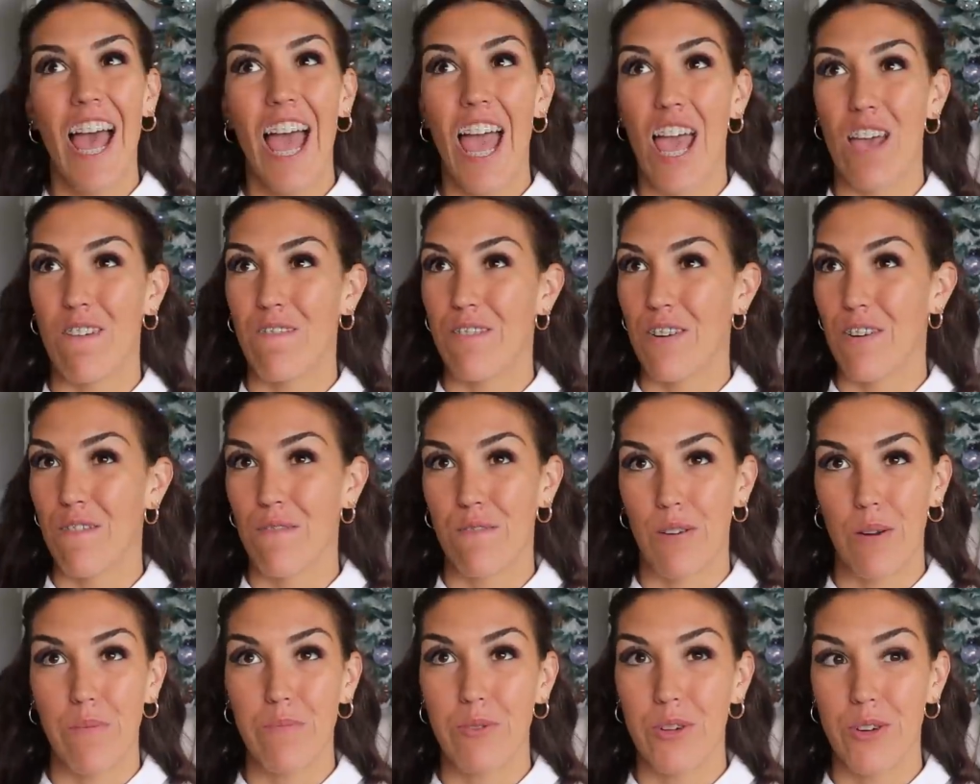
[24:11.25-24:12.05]
If you're
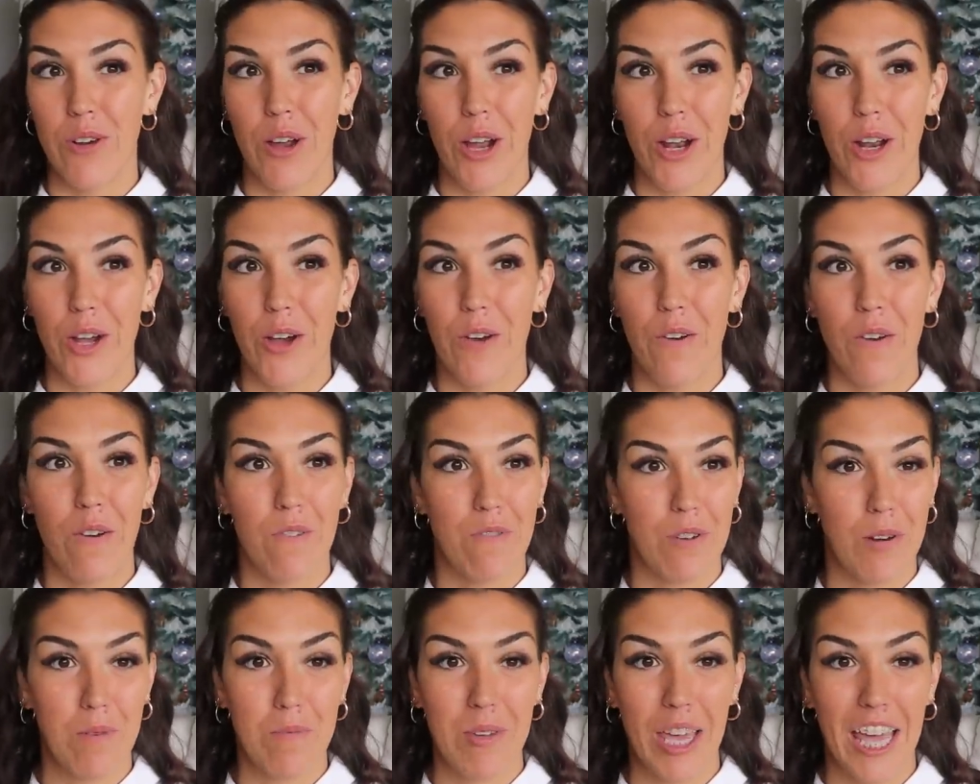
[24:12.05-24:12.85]
from Toronto or
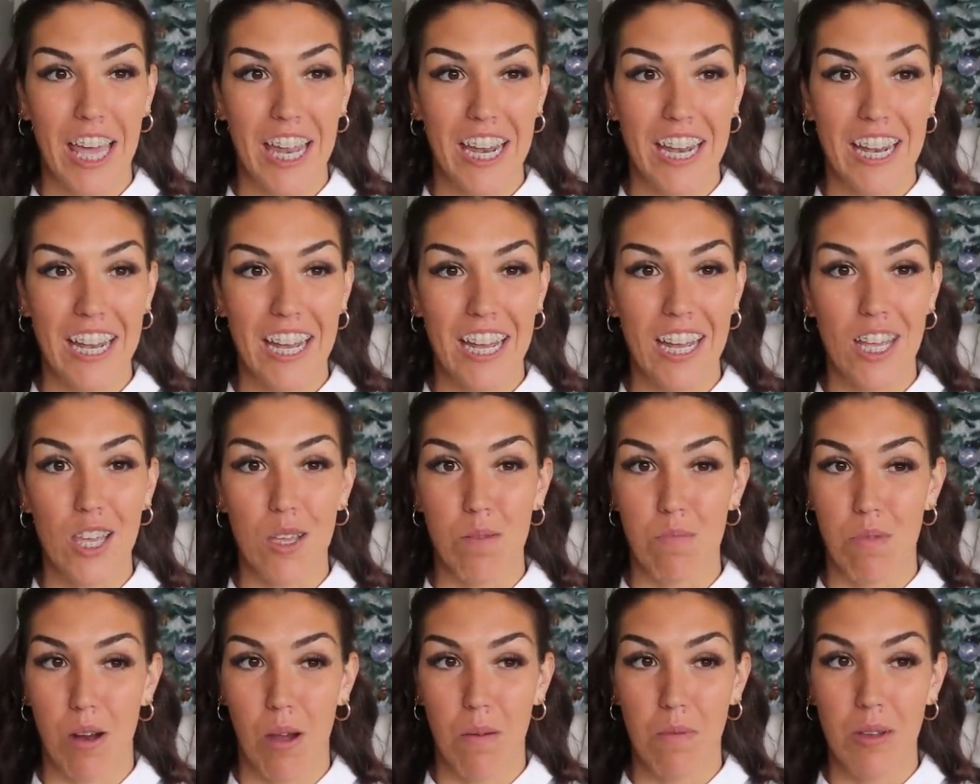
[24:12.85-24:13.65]
from Canada,
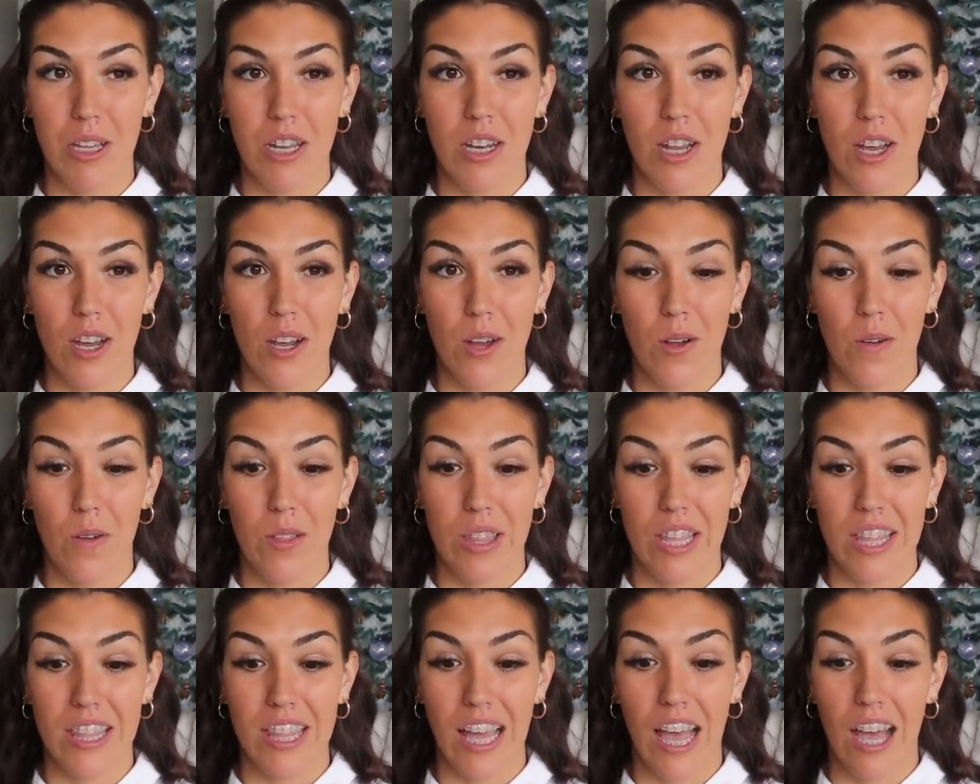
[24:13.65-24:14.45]
you probably
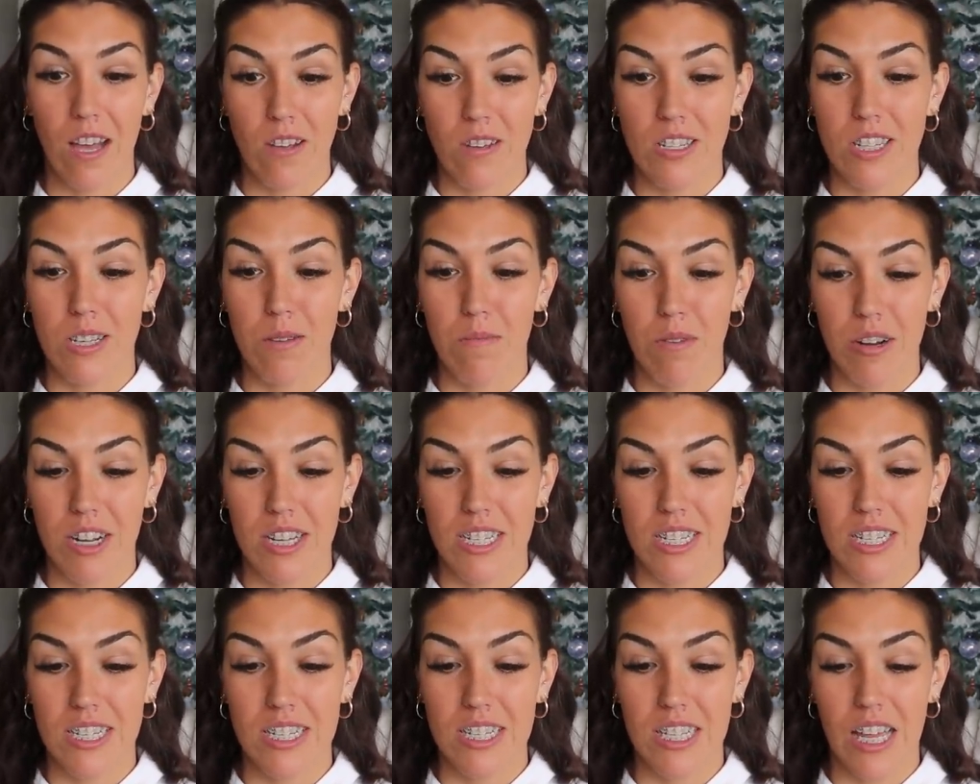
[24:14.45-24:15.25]
know that the housing
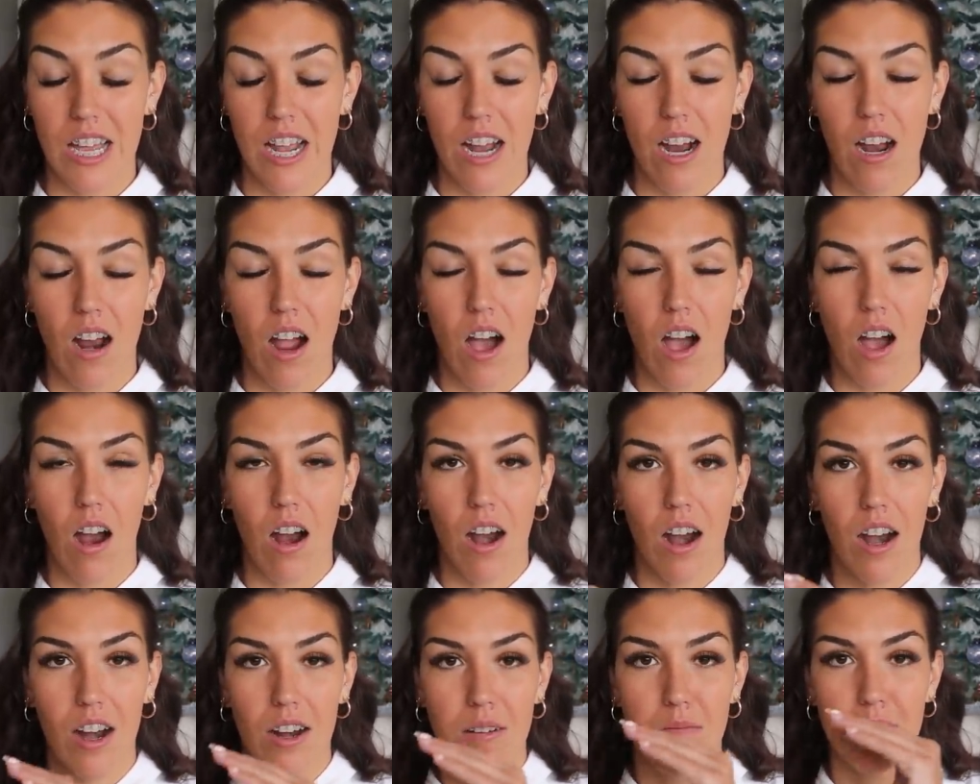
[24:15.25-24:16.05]
prices there
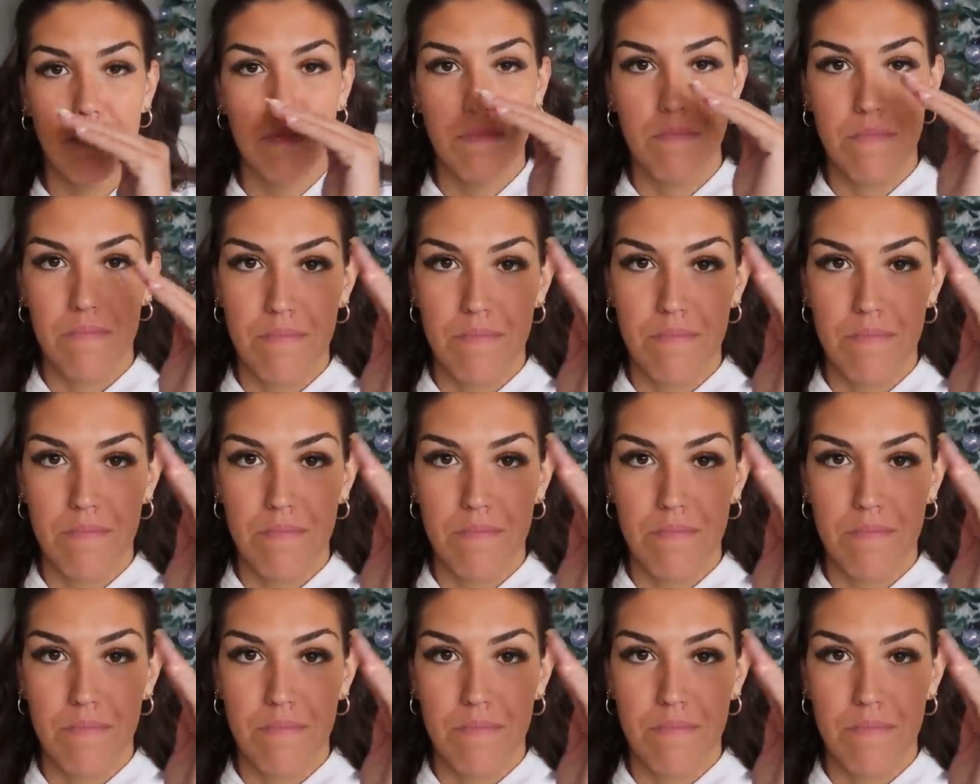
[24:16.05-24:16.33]
are